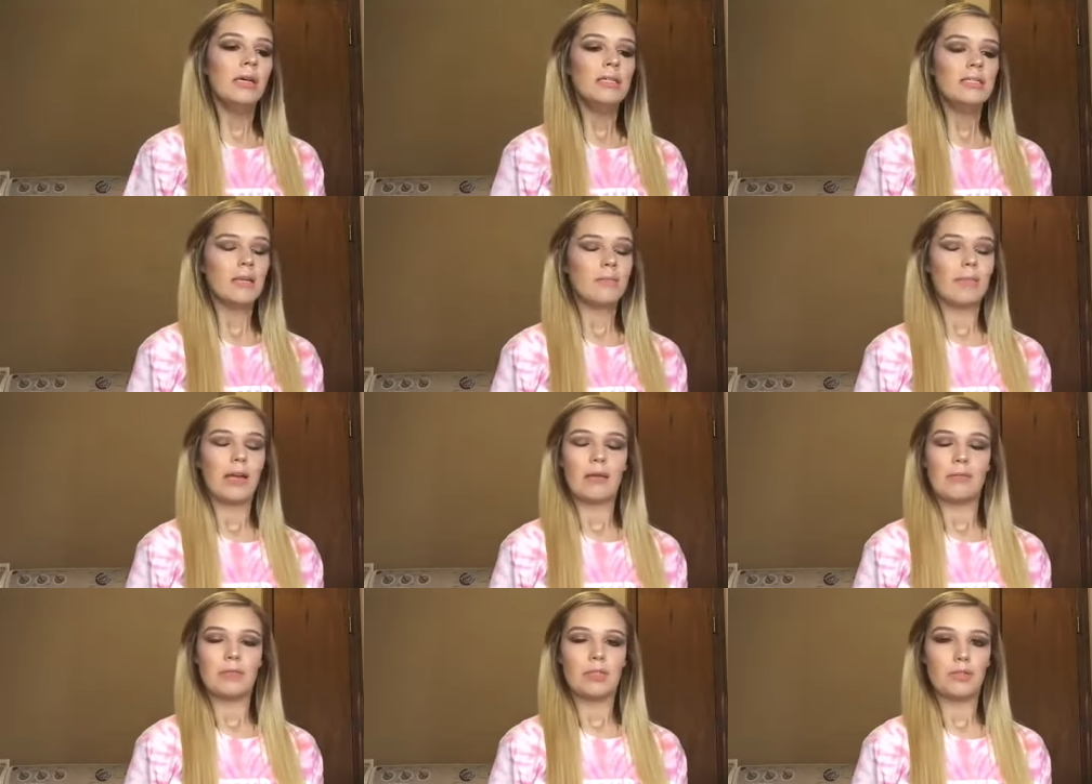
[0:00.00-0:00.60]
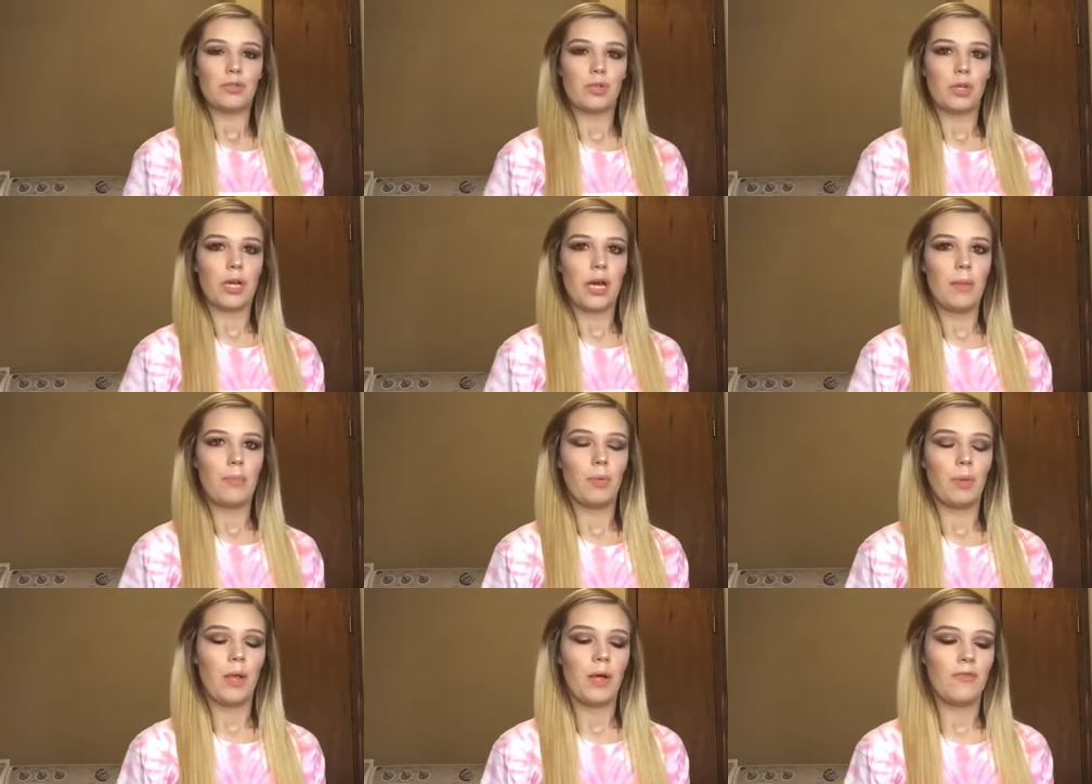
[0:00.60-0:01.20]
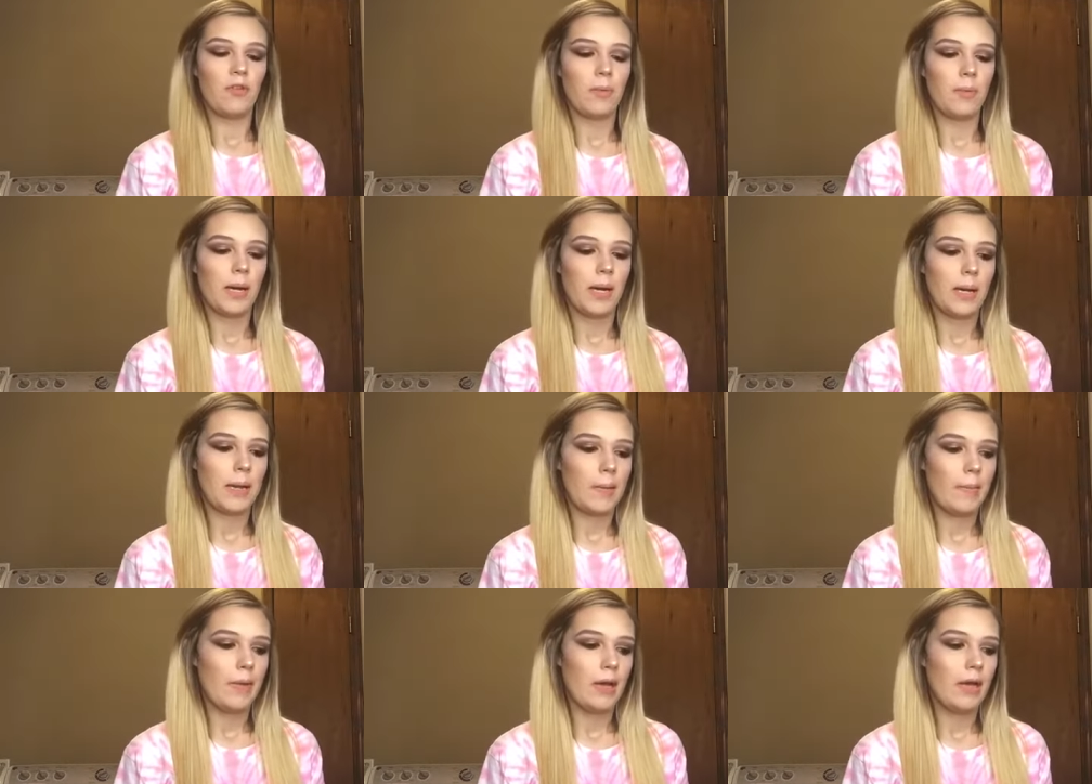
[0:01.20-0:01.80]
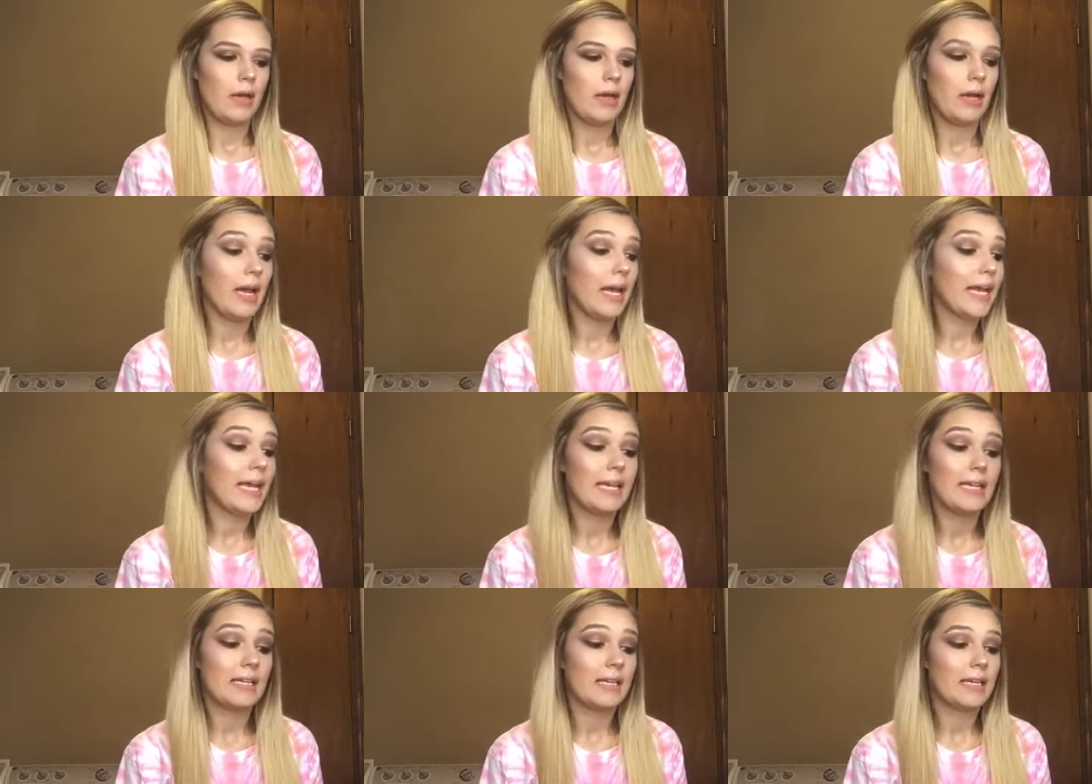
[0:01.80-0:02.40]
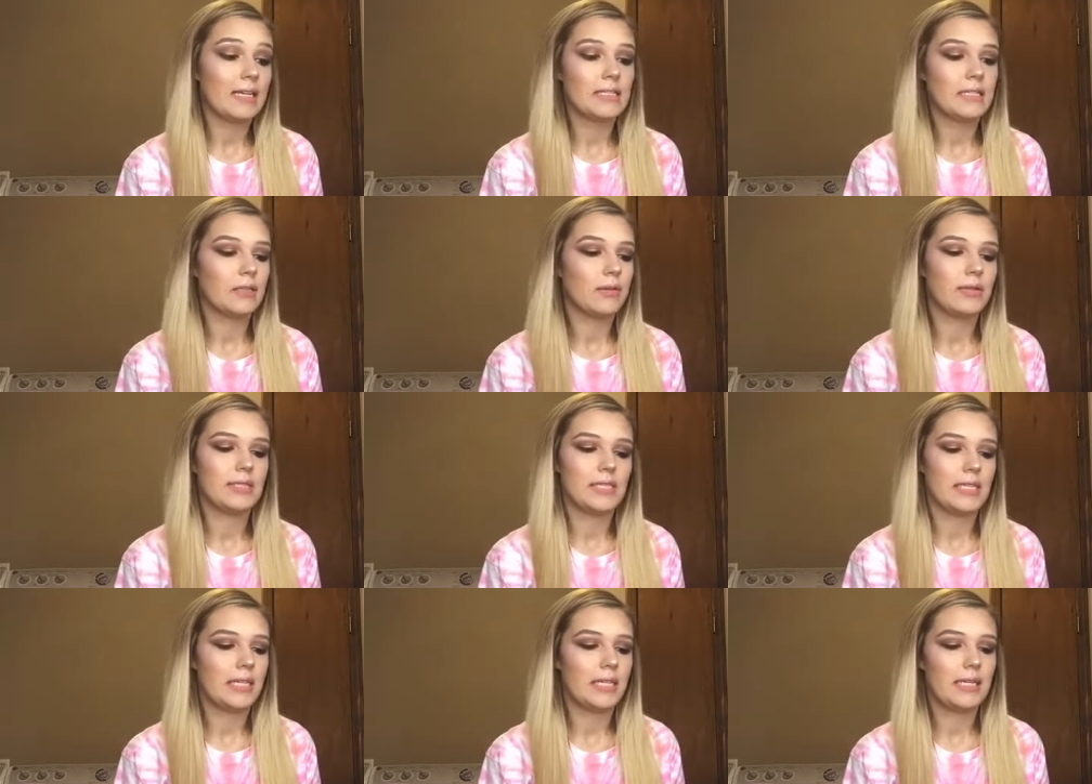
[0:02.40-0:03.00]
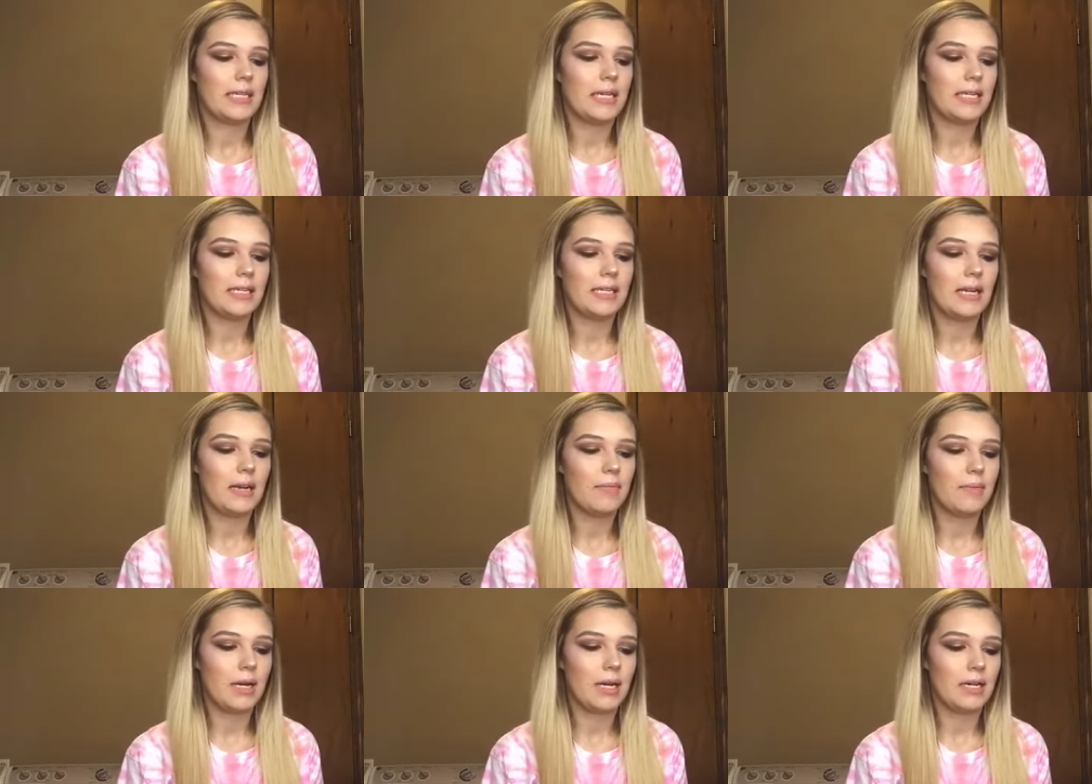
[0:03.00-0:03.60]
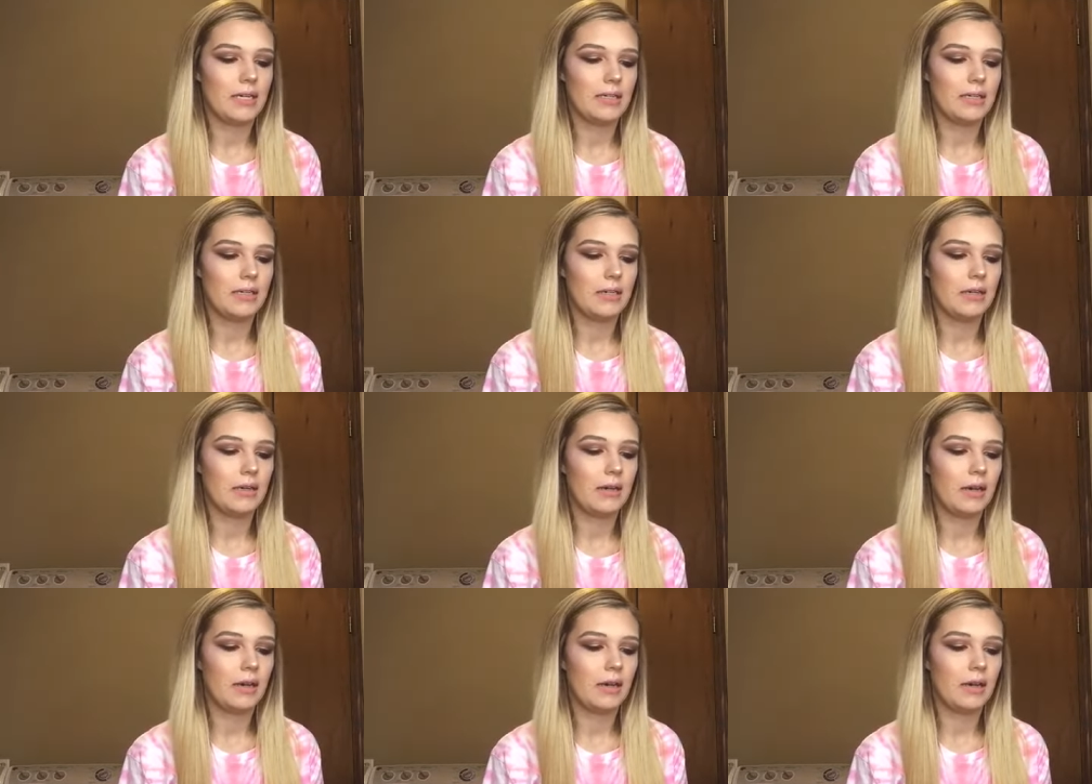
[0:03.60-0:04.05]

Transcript: Sometimes there's a couple of them. Um, again, like I was saying, not that I mind.